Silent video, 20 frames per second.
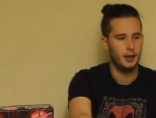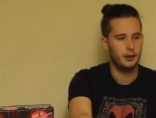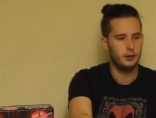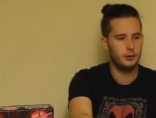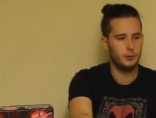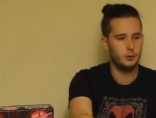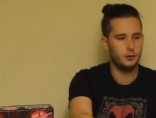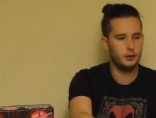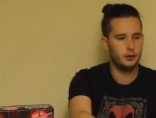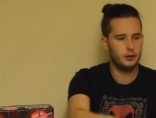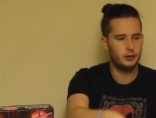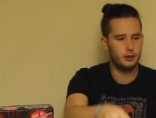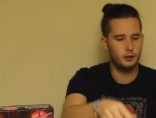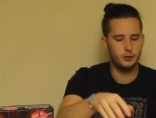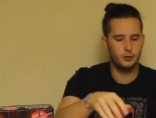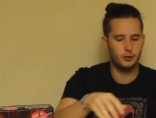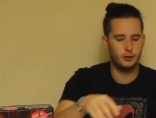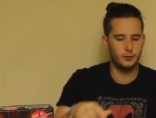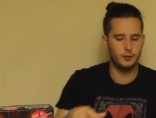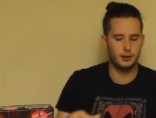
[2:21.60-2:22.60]
So we just
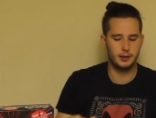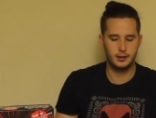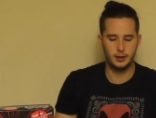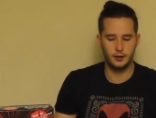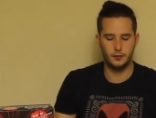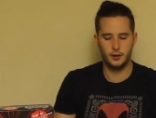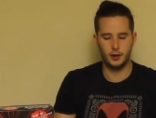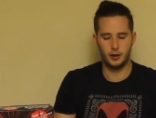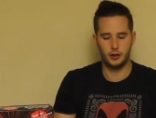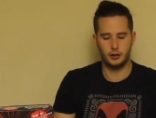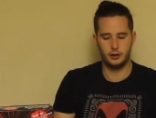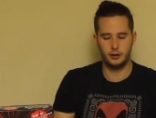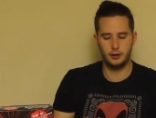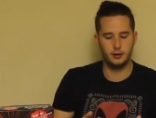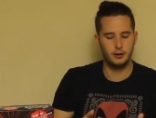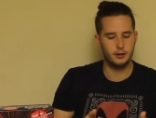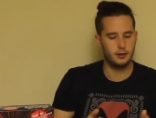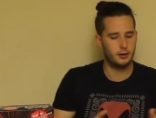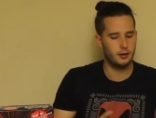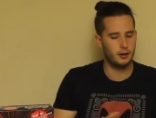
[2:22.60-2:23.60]
use the retail version
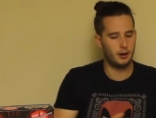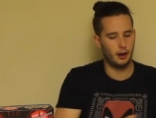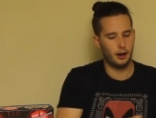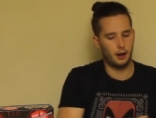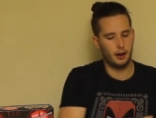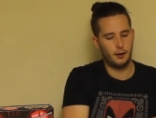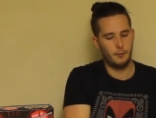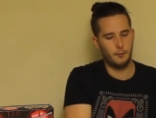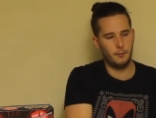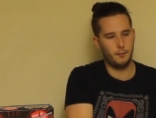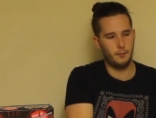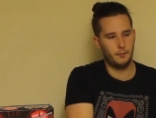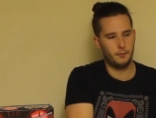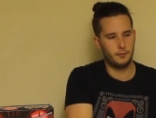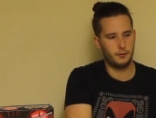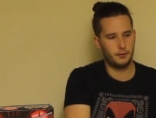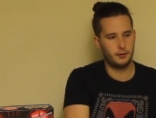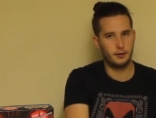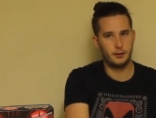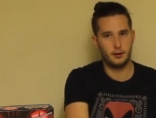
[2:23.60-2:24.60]
for
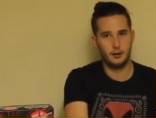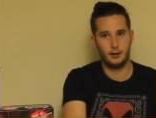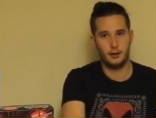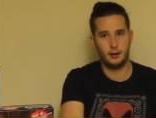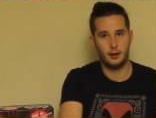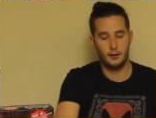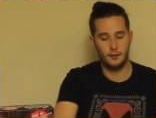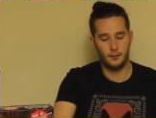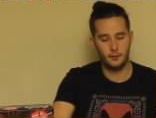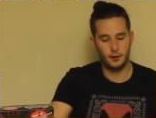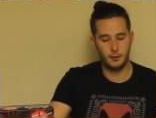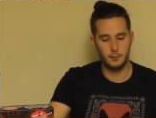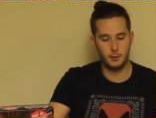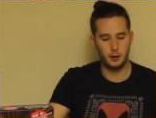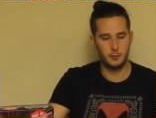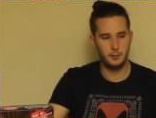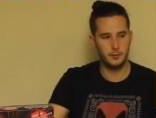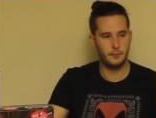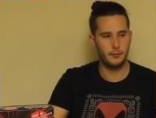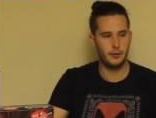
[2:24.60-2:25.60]
the
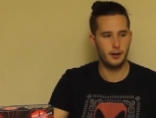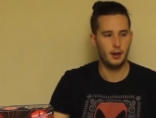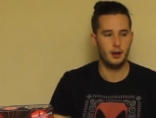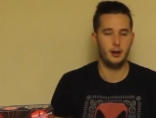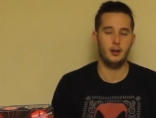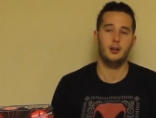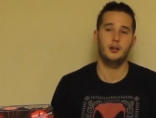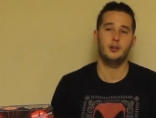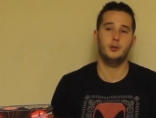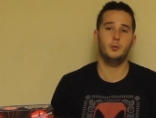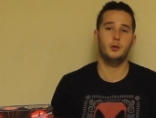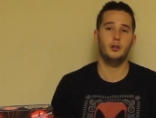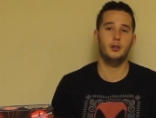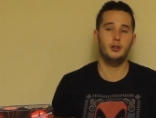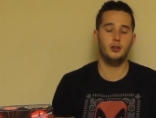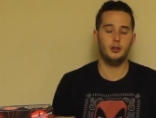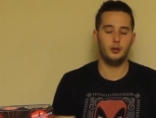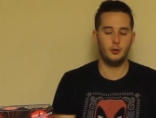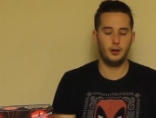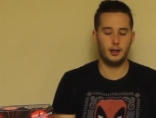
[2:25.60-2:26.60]
moment. So what you
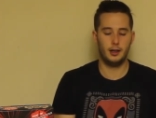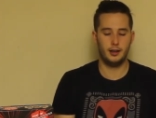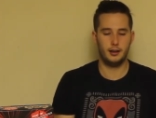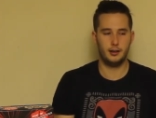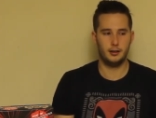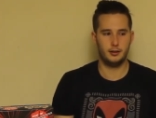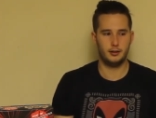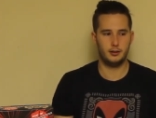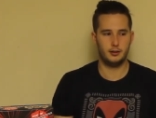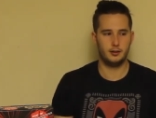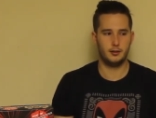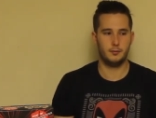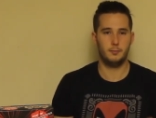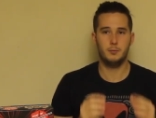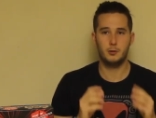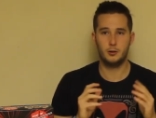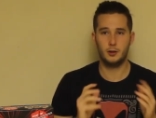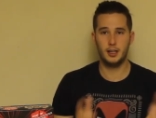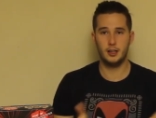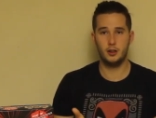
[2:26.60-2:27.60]
do is,
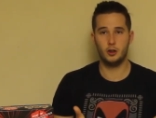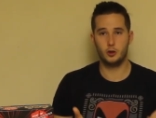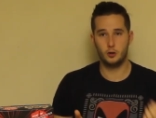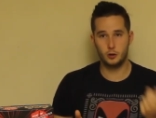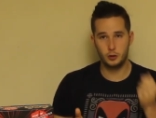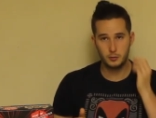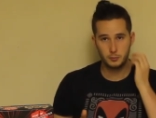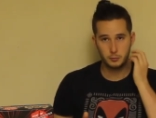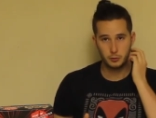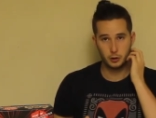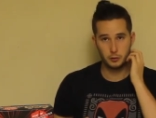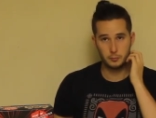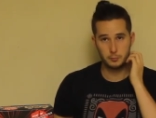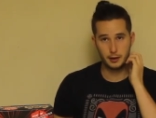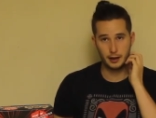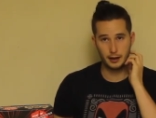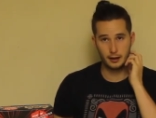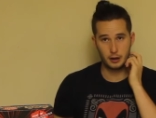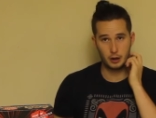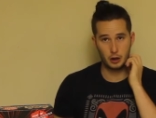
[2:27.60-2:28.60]
in your group, you'd
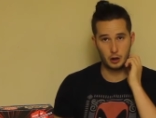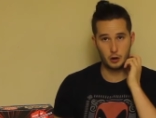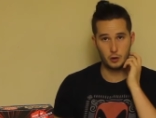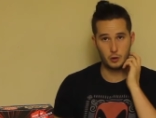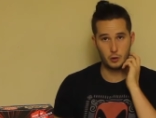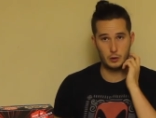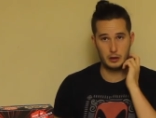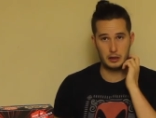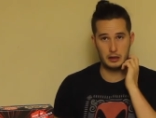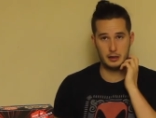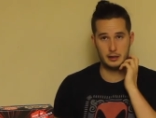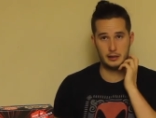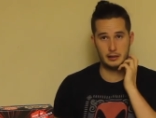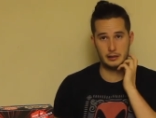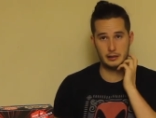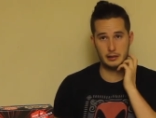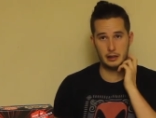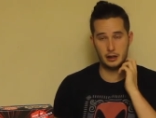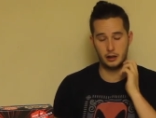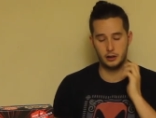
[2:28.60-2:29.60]
pick who
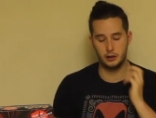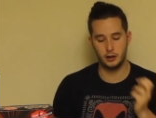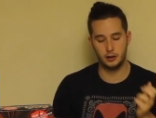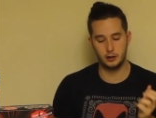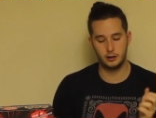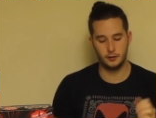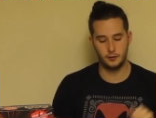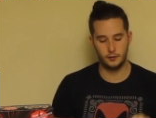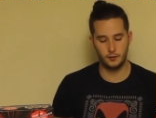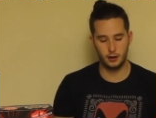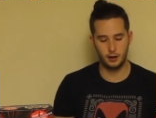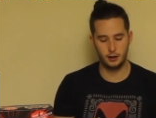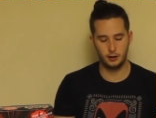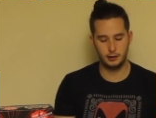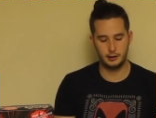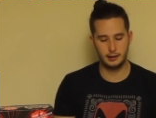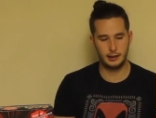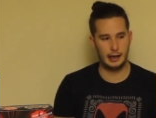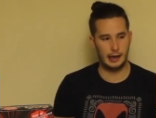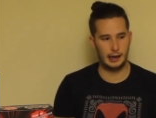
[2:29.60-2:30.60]
is the conductor
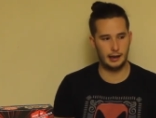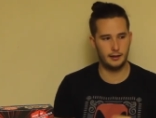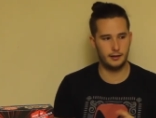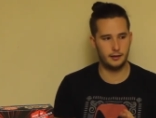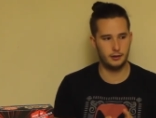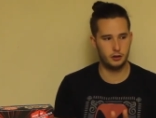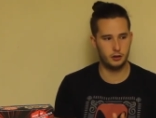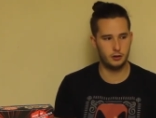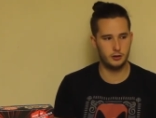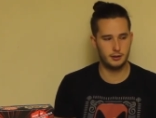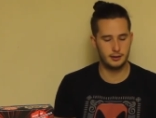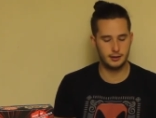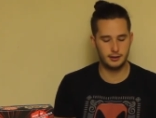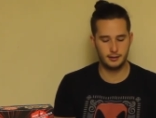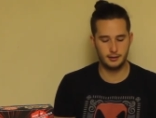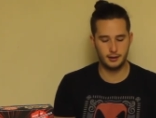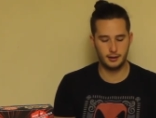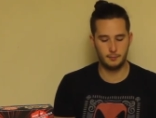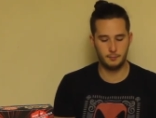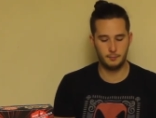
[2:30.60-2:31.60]
first, and you'd
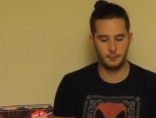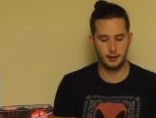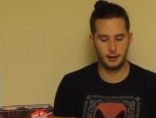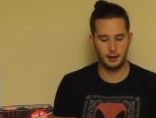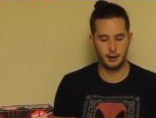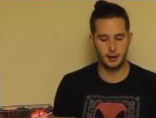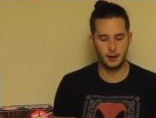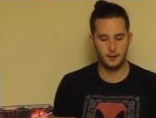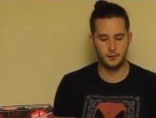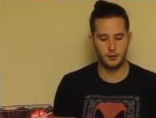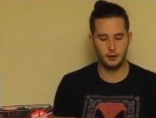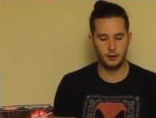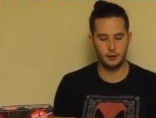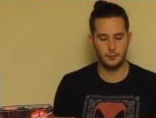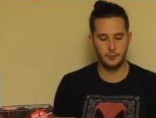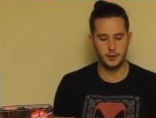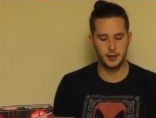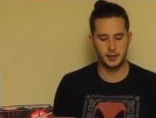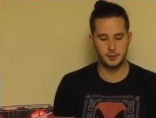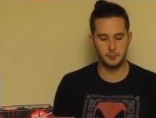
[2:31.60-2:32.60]
give
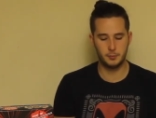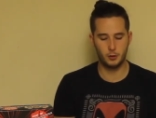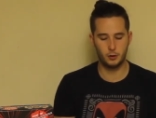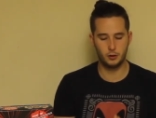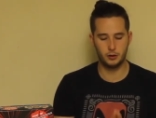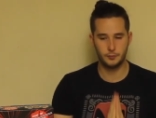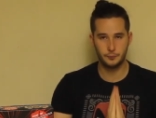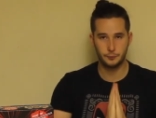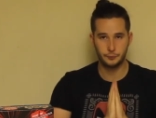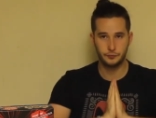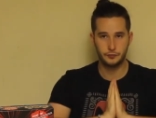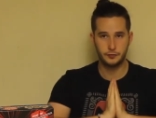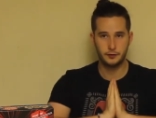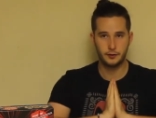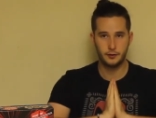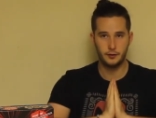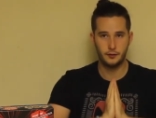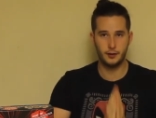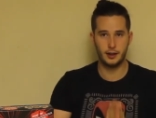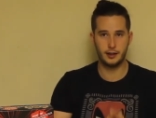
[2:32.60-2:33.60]
them this board
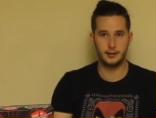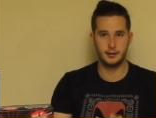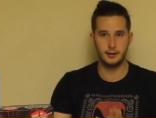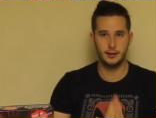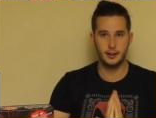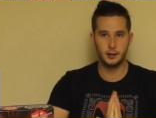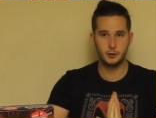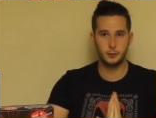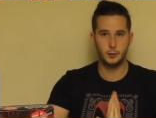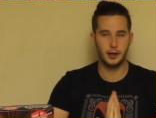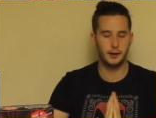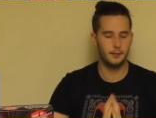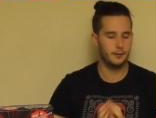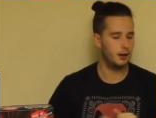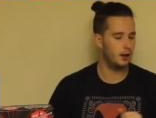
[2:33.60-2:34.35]
facing this way.